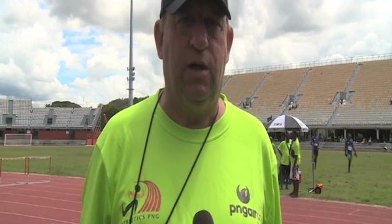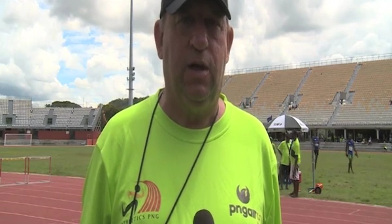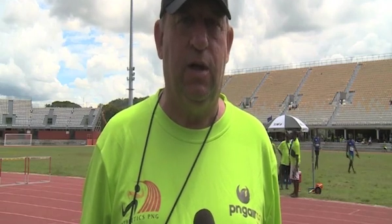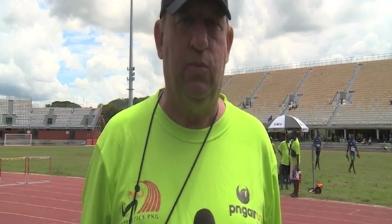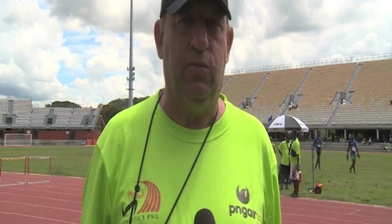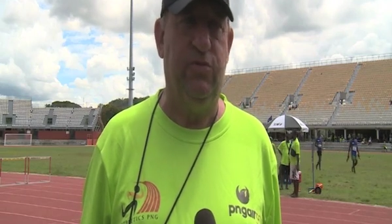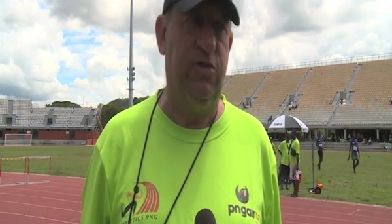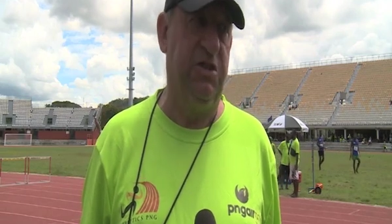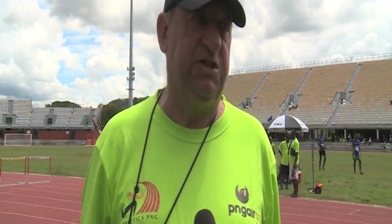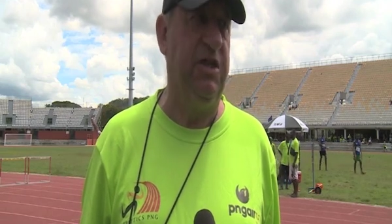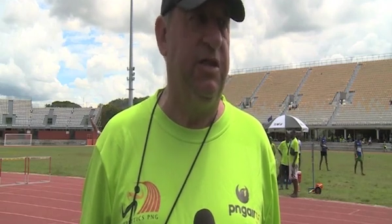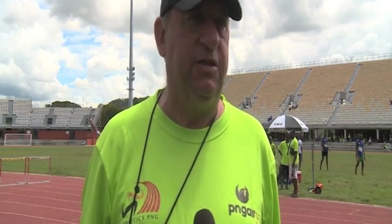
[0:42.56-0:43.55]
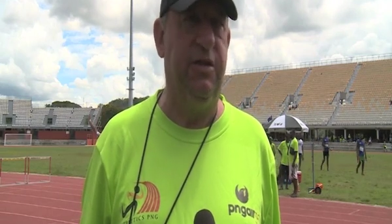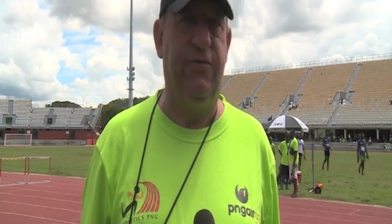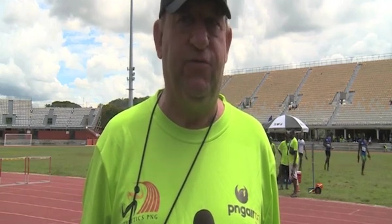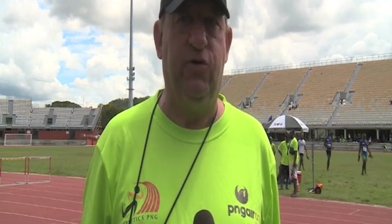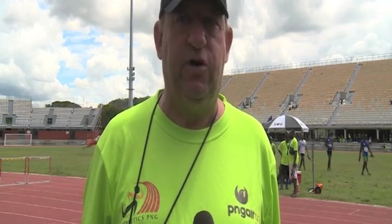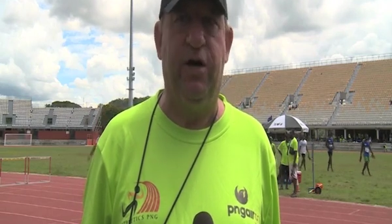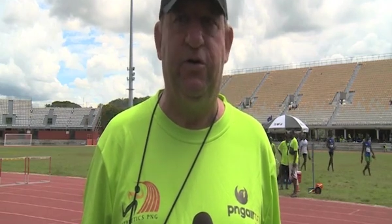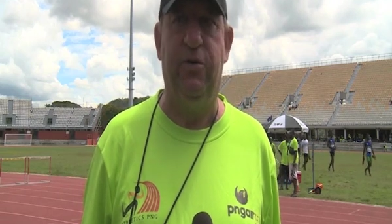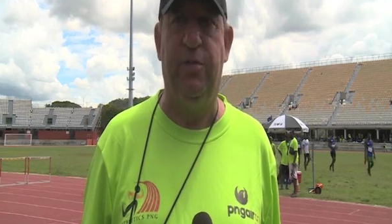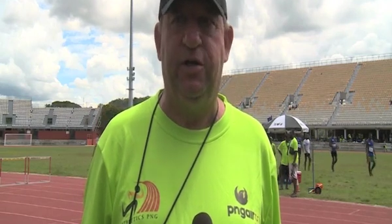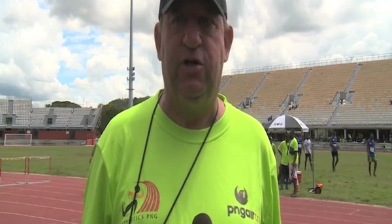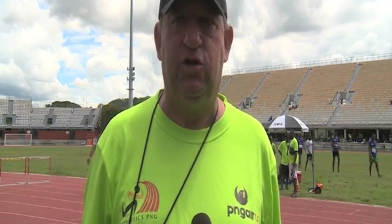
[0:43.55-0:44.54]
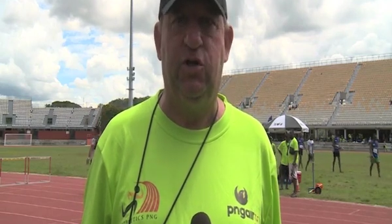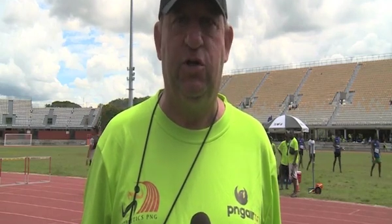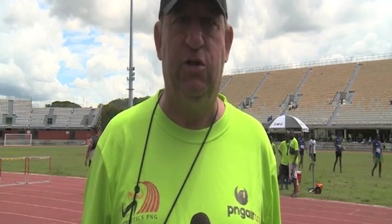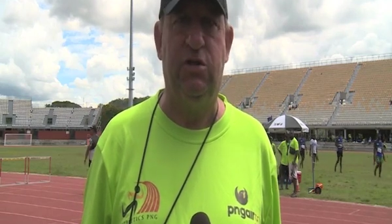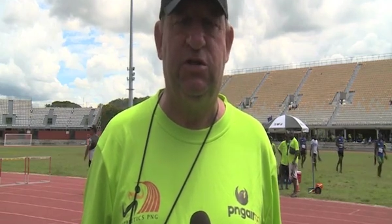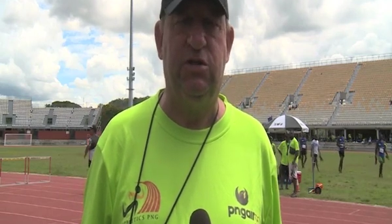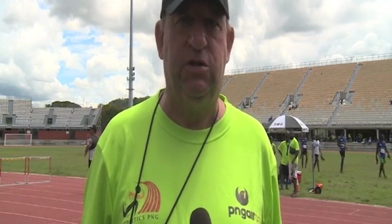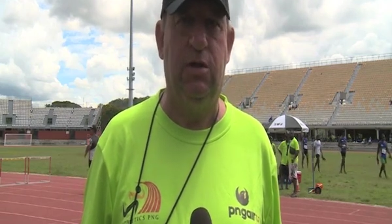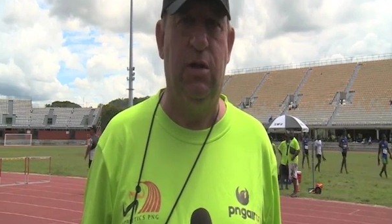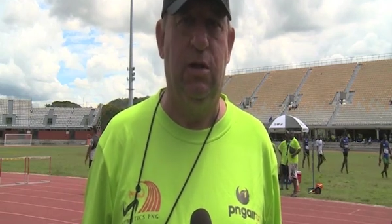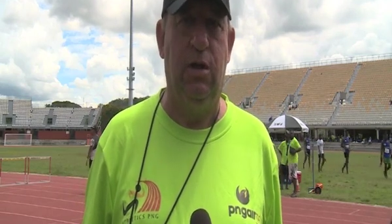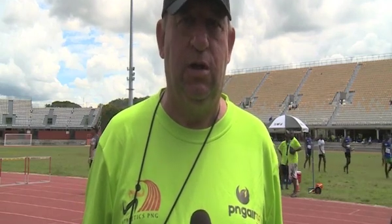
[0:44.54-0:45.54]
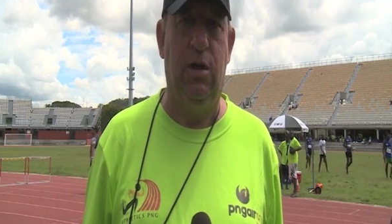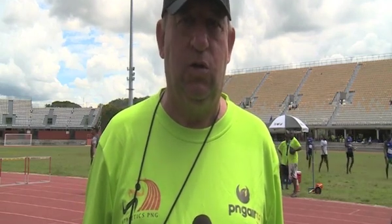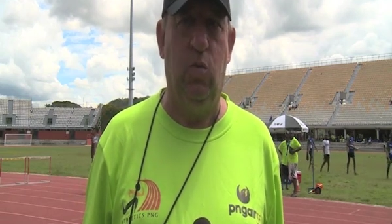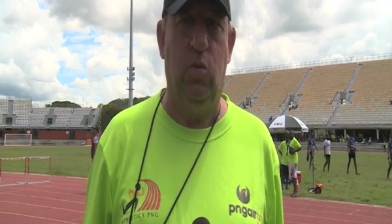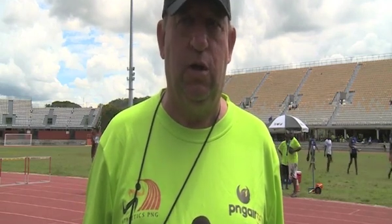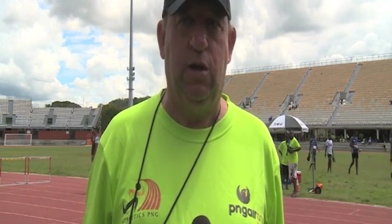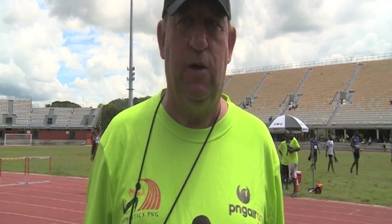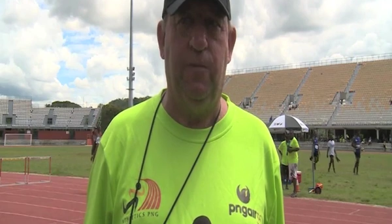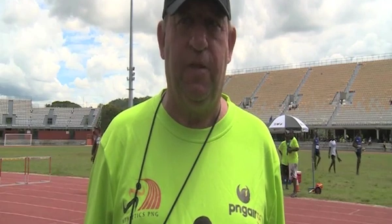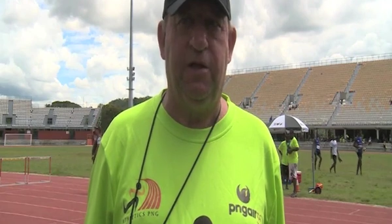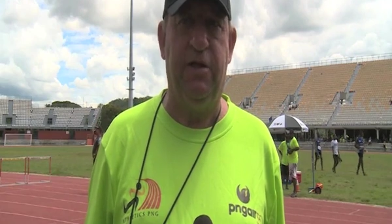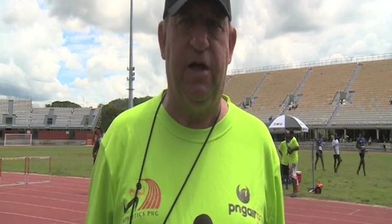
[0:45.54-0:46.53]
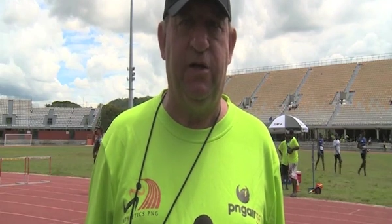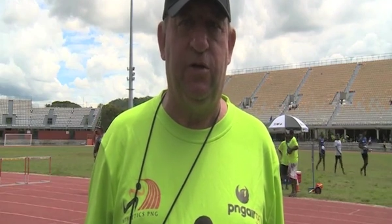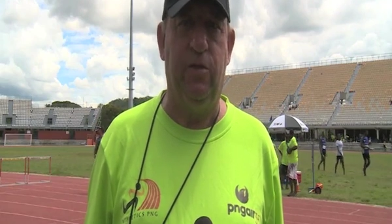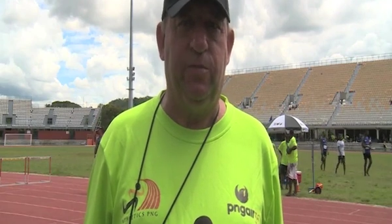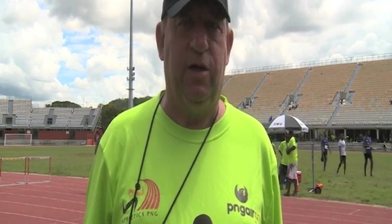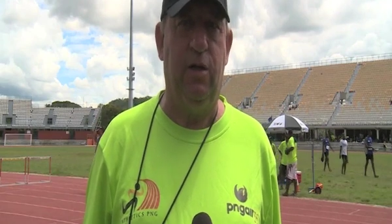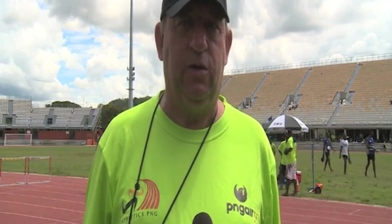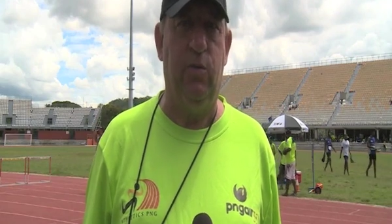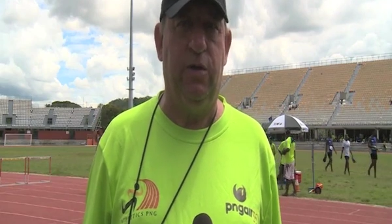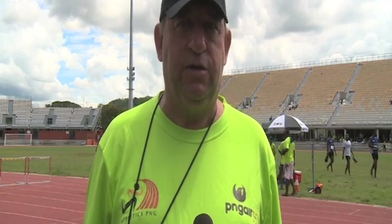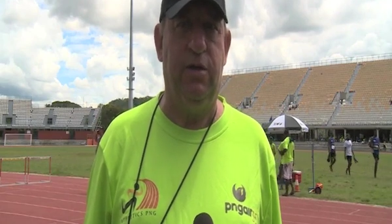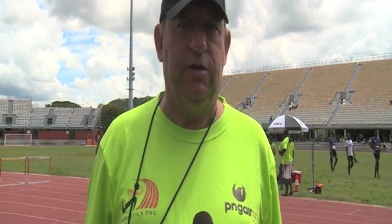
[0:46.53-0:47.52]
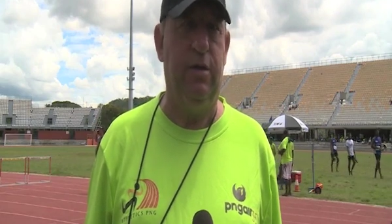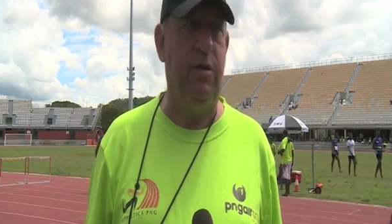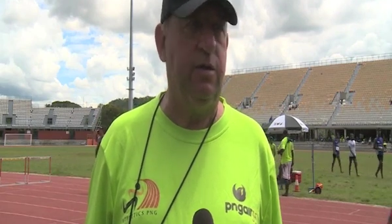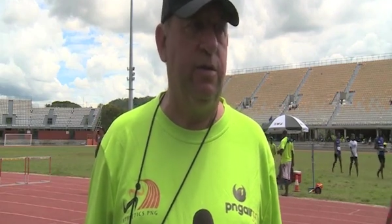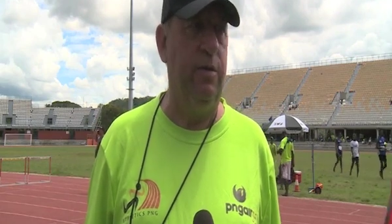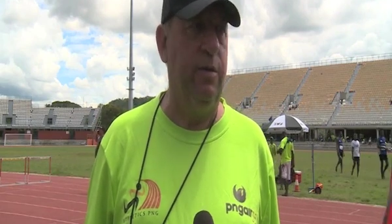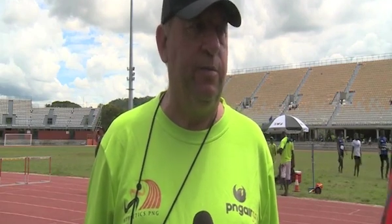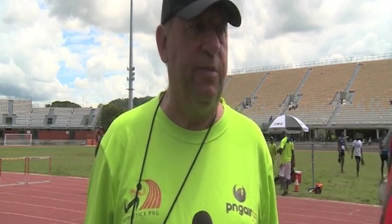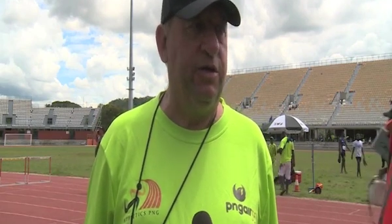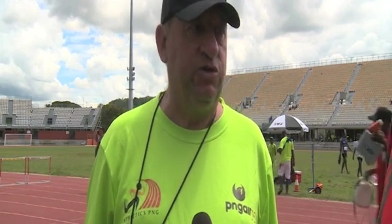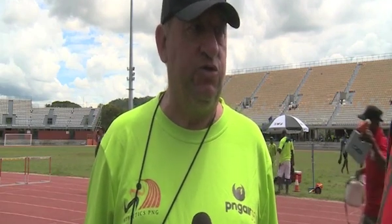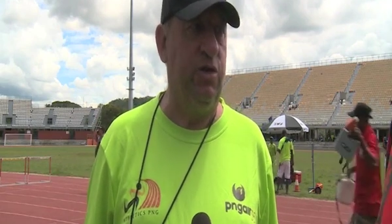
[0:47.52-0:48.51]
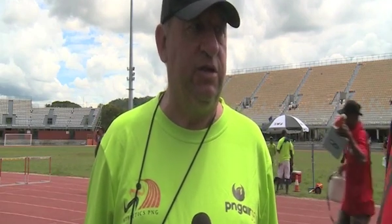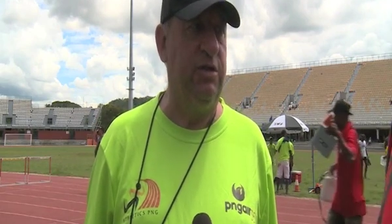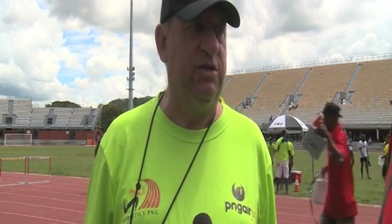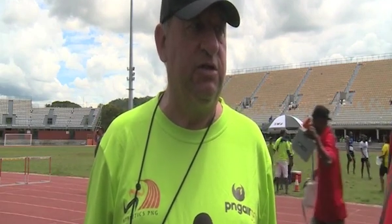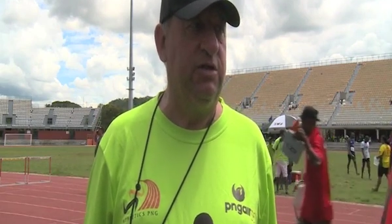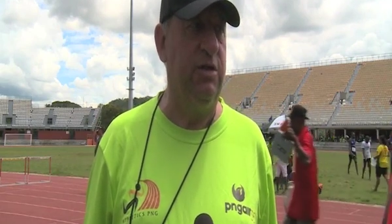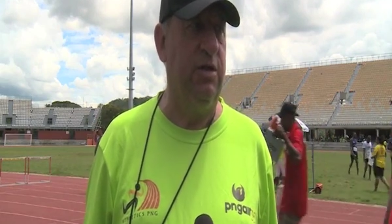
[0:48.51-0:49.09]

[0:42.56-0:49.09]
And we've just seen the 400 meter hurdles where Daniel Baul won the men's race.